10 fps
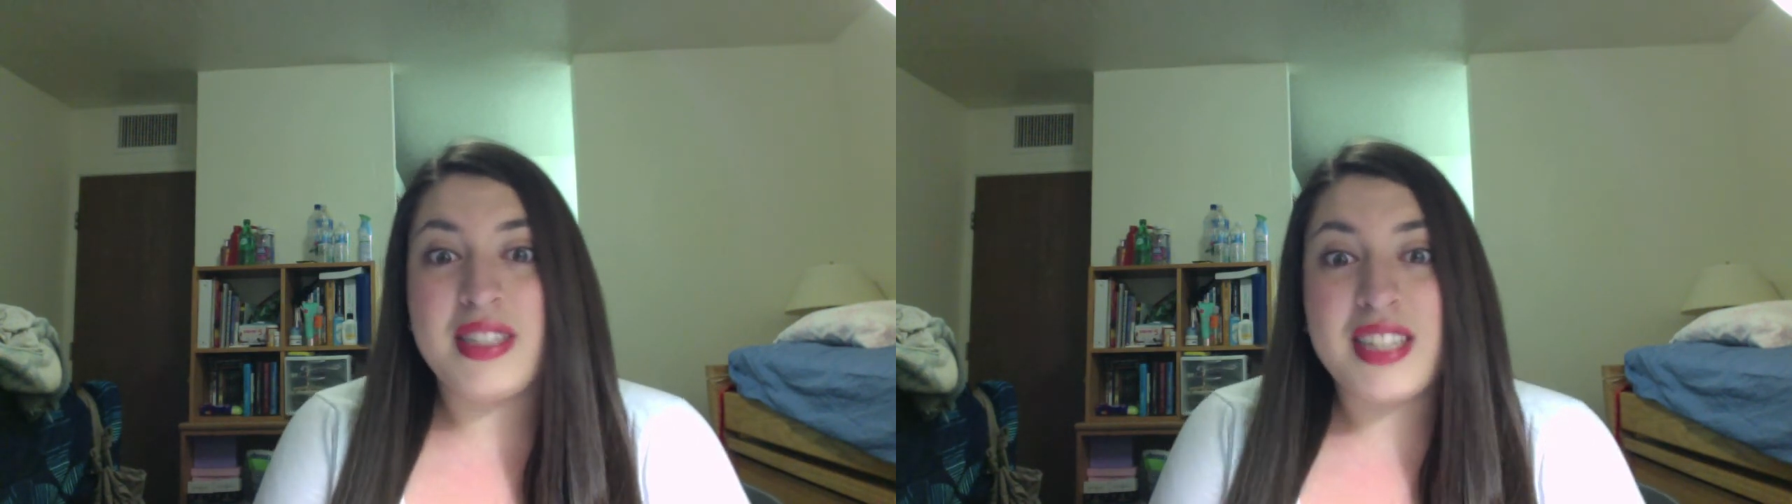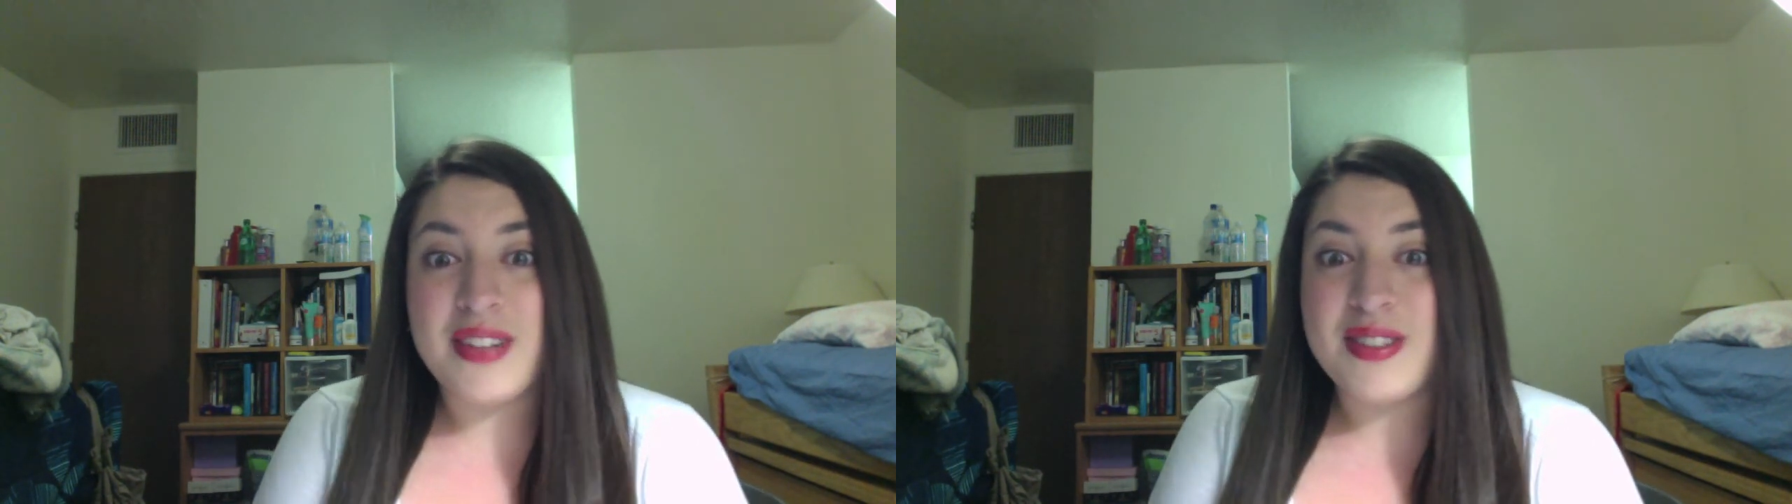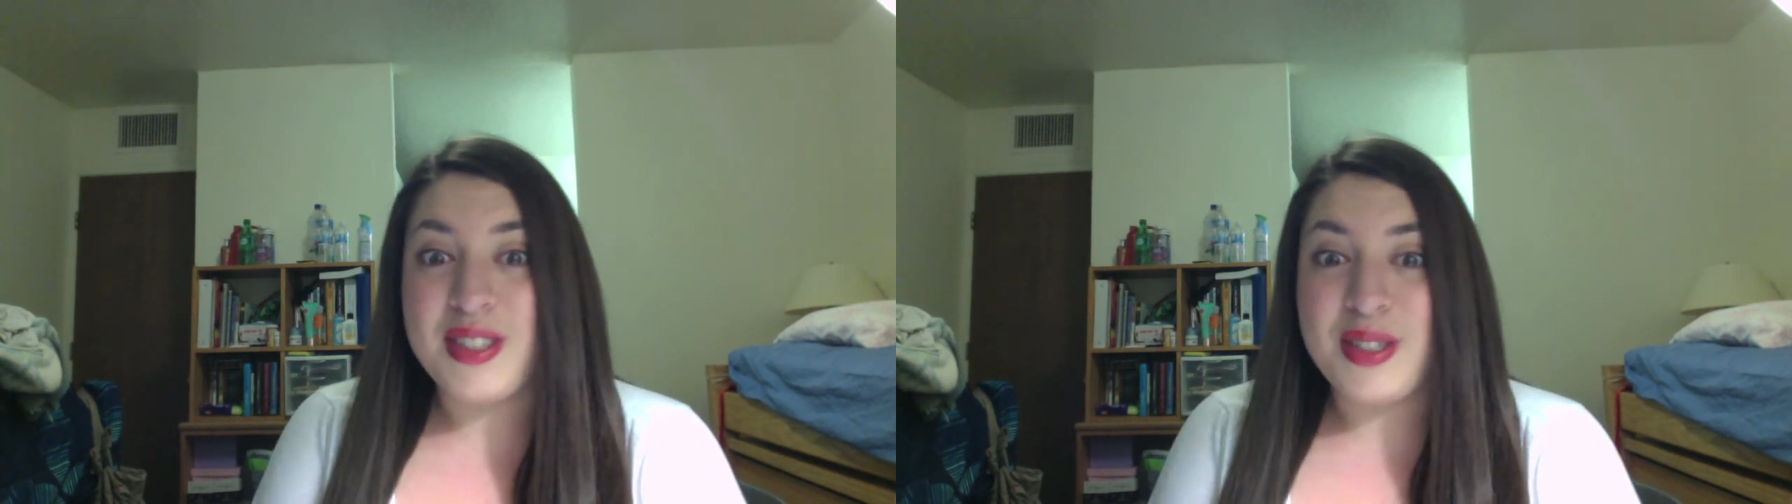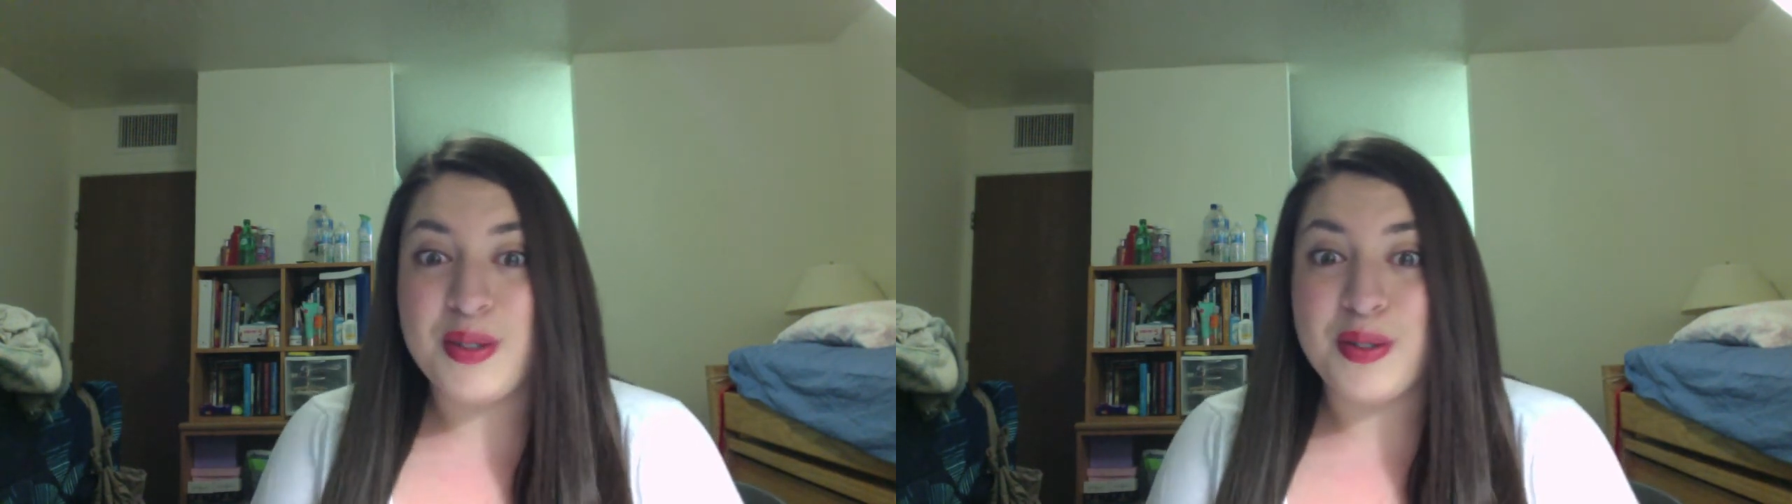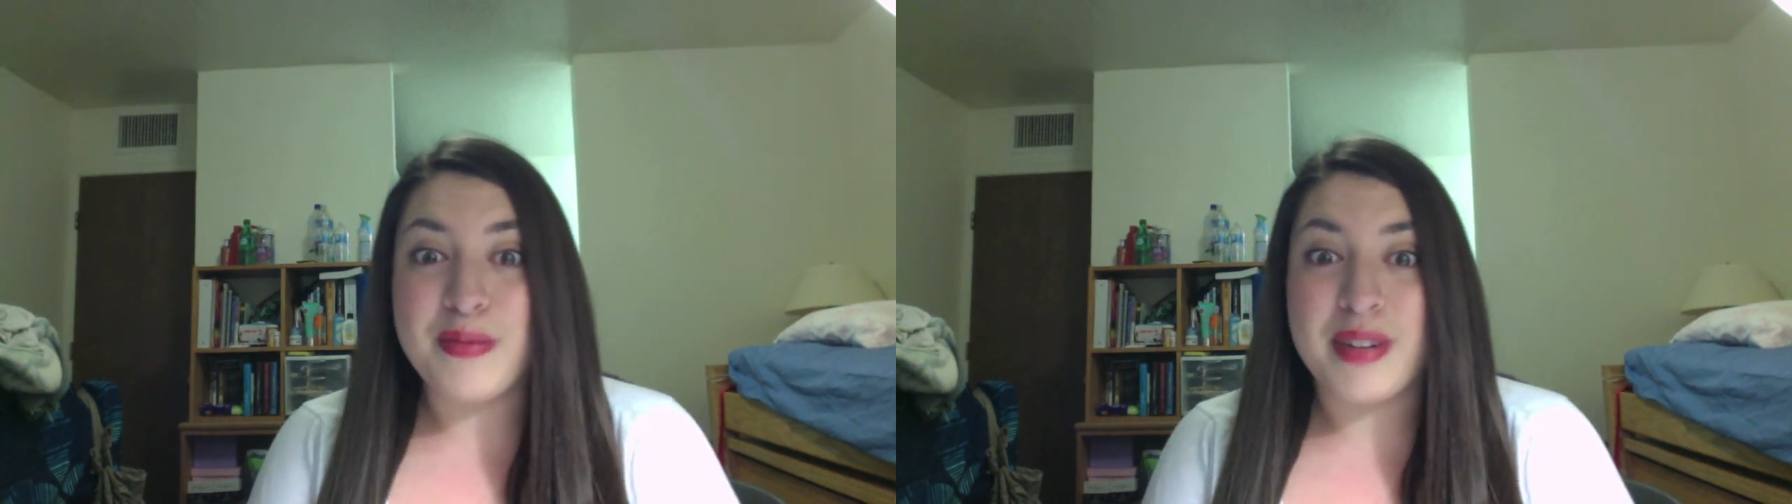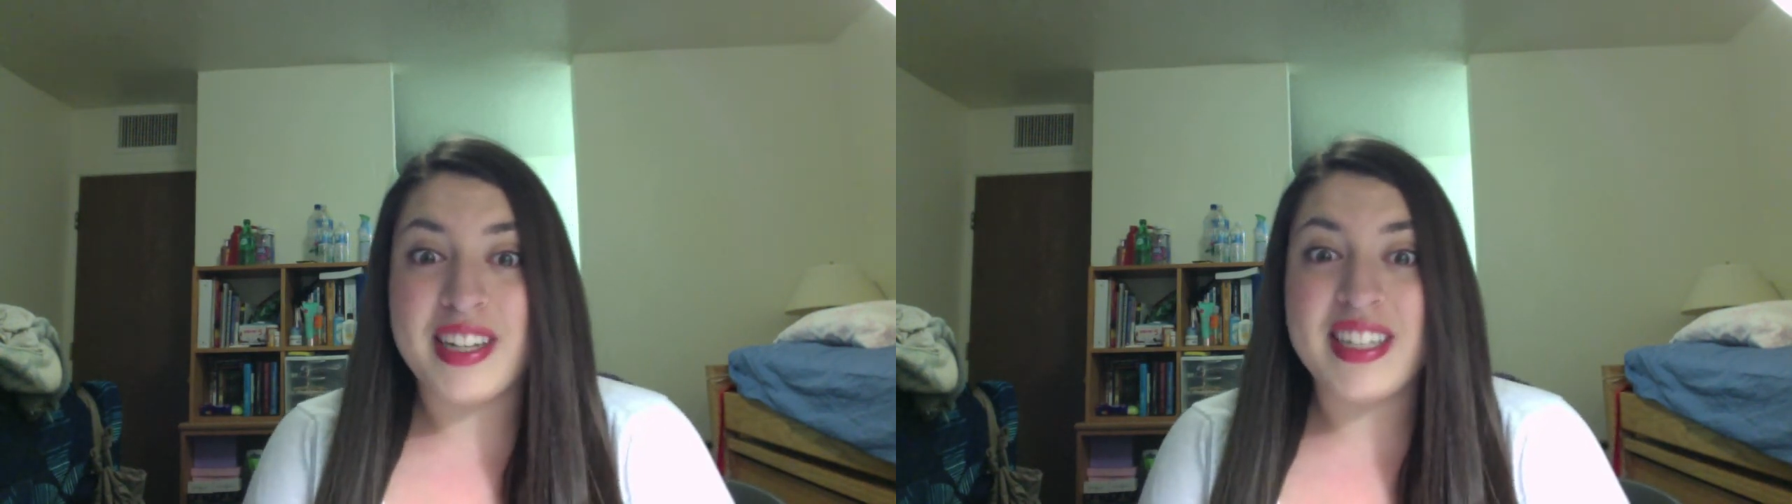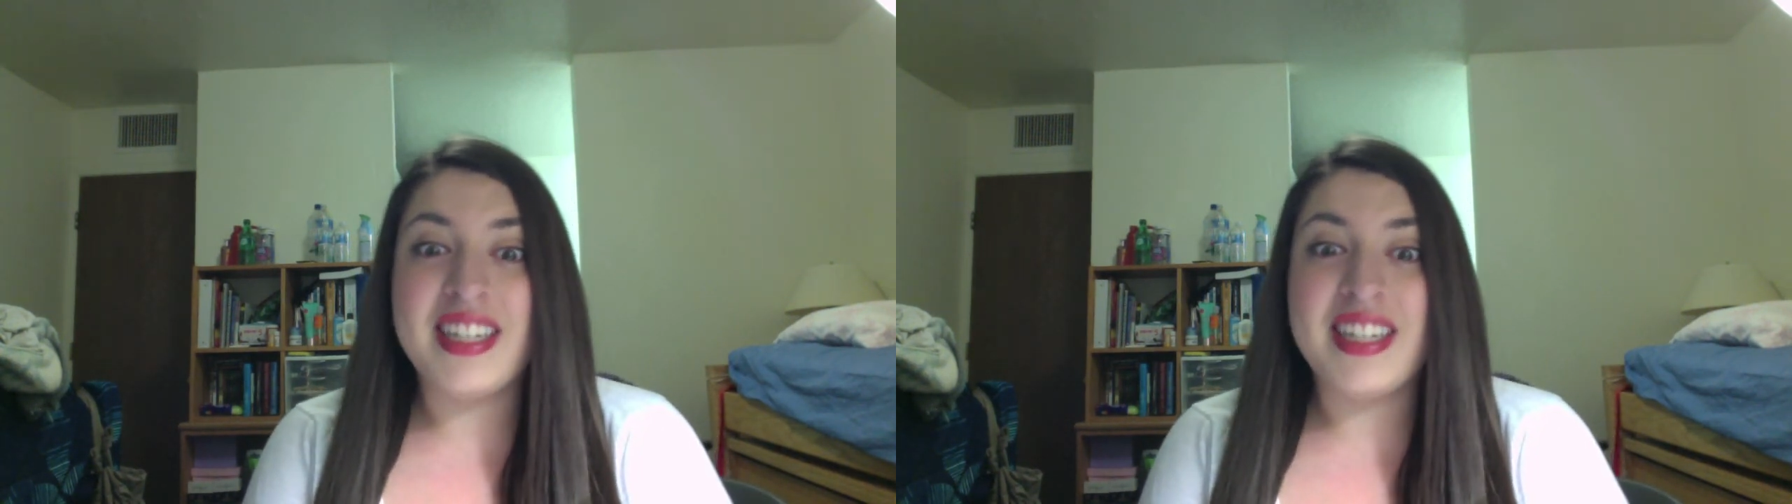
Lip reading: counts too, but I